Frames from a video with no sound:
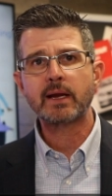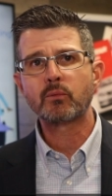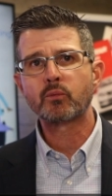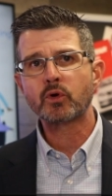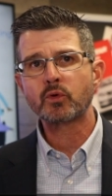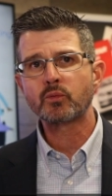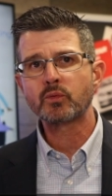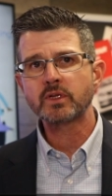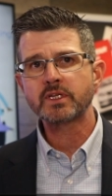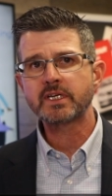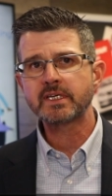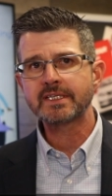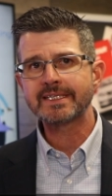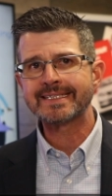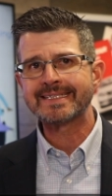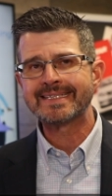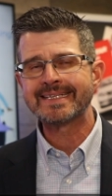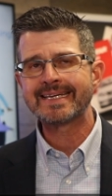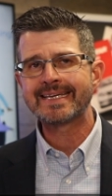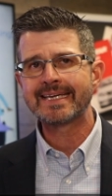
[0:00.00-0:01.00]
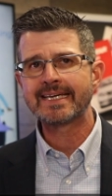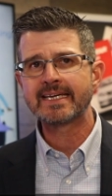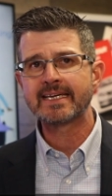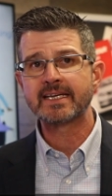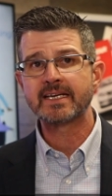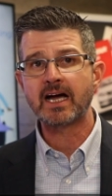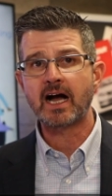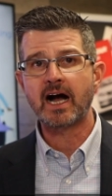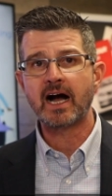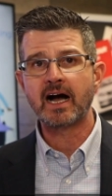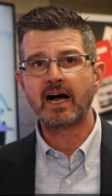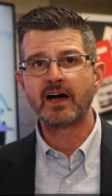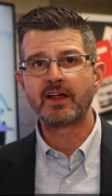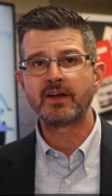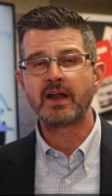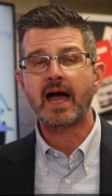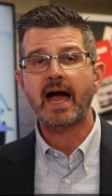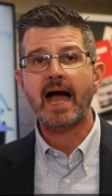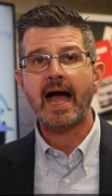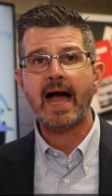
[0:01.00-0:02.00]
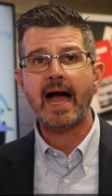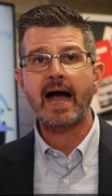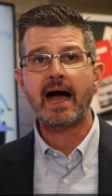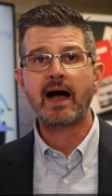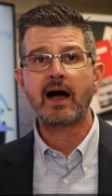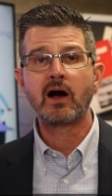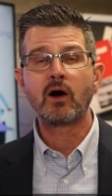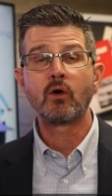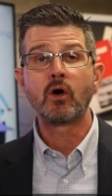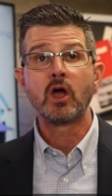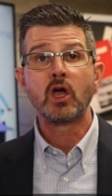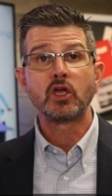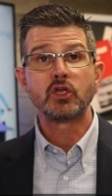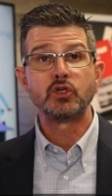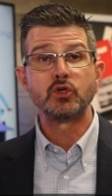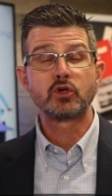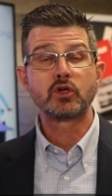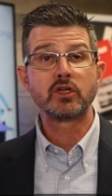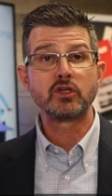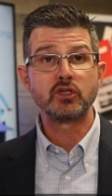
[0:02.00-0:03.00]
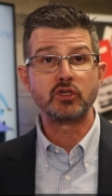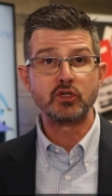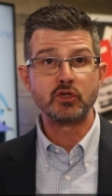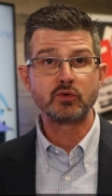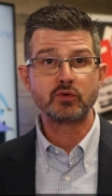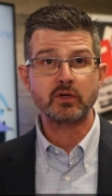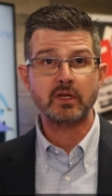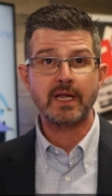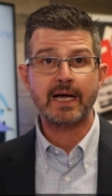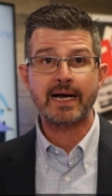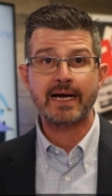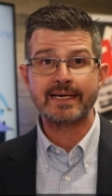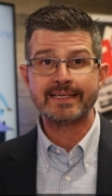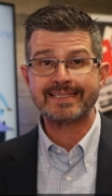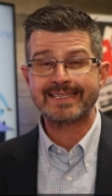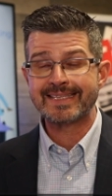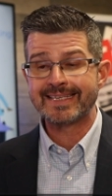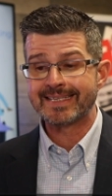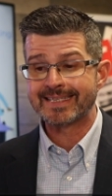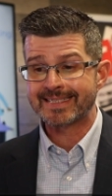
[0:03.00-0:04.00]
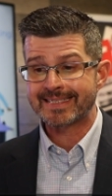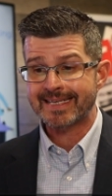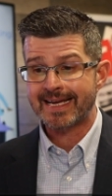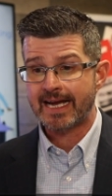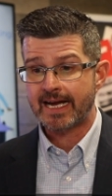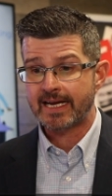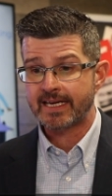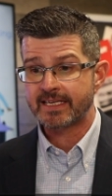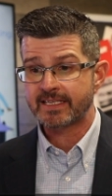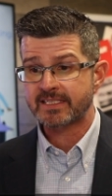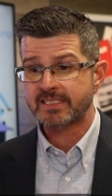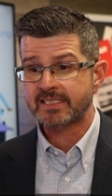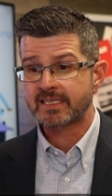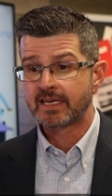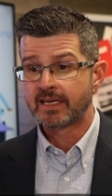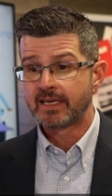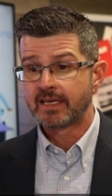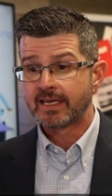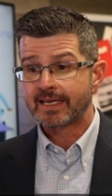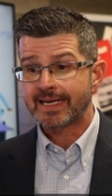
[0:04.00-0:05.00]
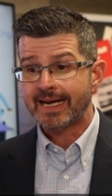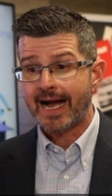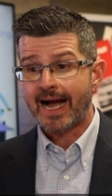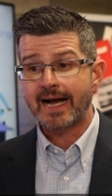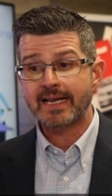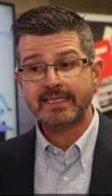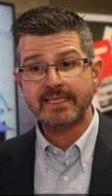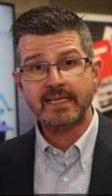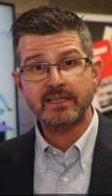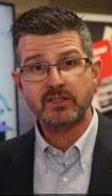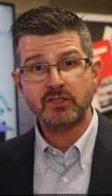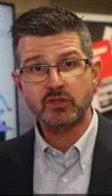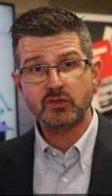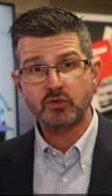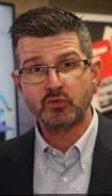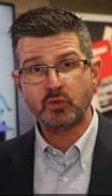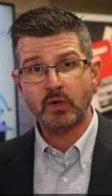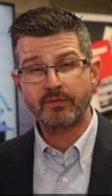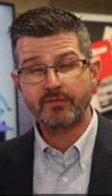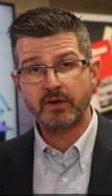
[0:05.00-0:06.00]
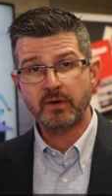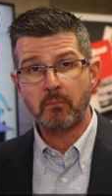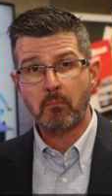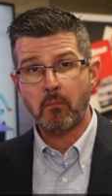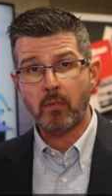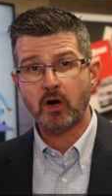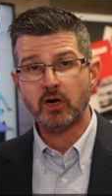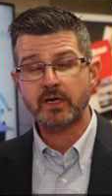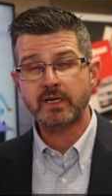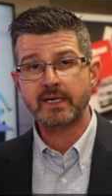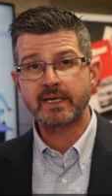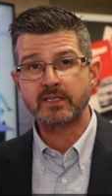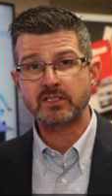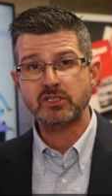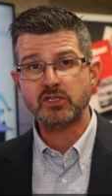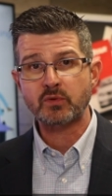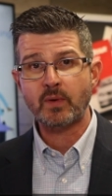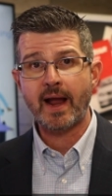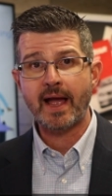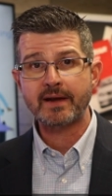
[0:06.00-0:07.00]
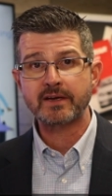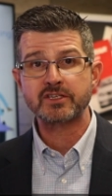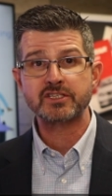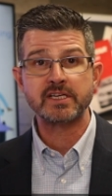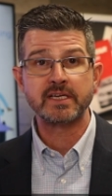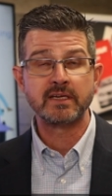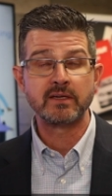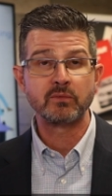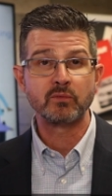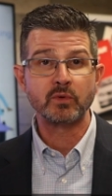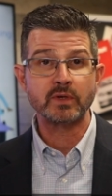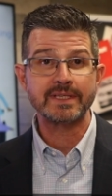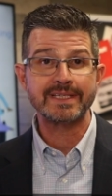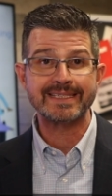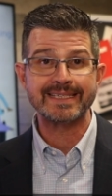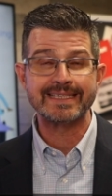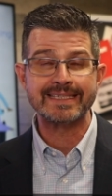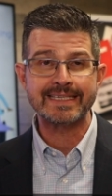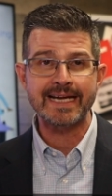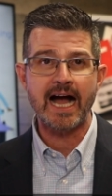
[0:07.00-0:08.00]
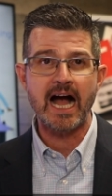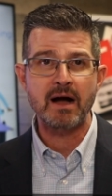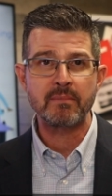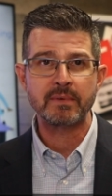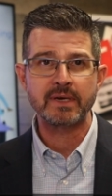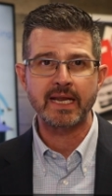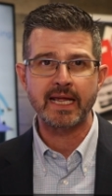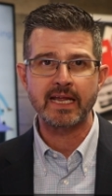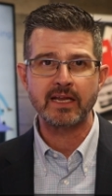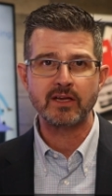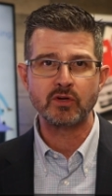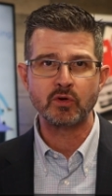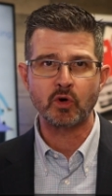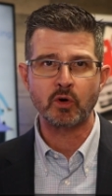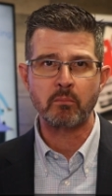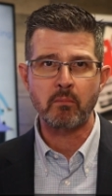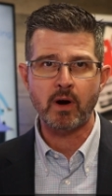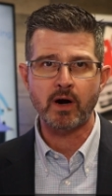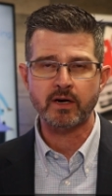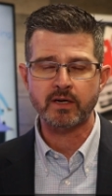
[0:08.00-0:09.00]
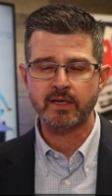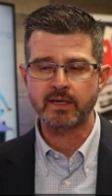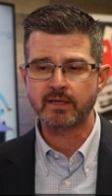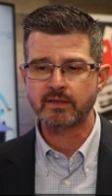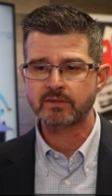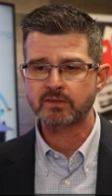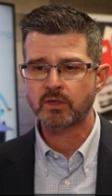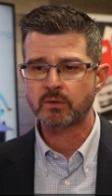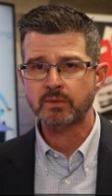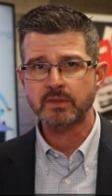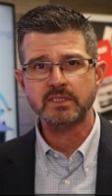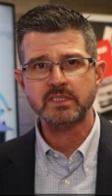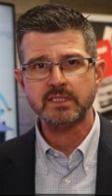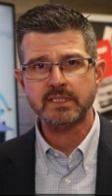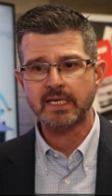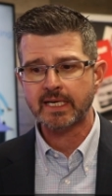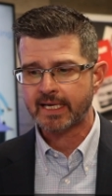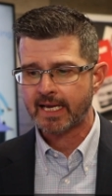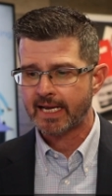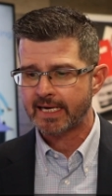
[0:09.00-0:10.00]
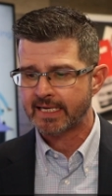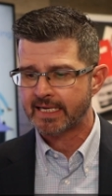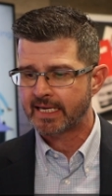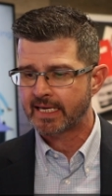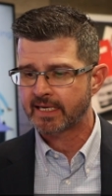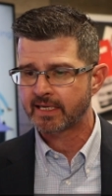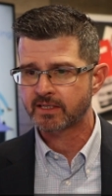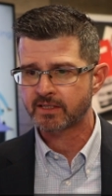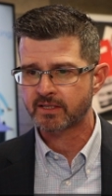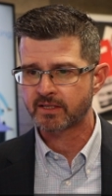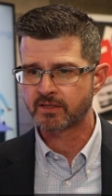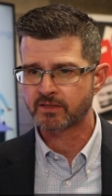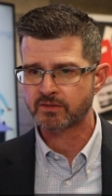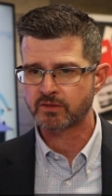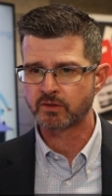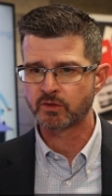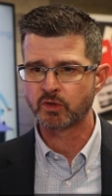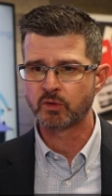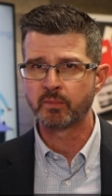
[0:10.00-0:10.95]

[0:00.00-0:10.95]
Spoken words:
we're really going to dig in on how you can utilize the intice content-driven marketing strategy really to dominate your market. So we're just going to kind of get into this a little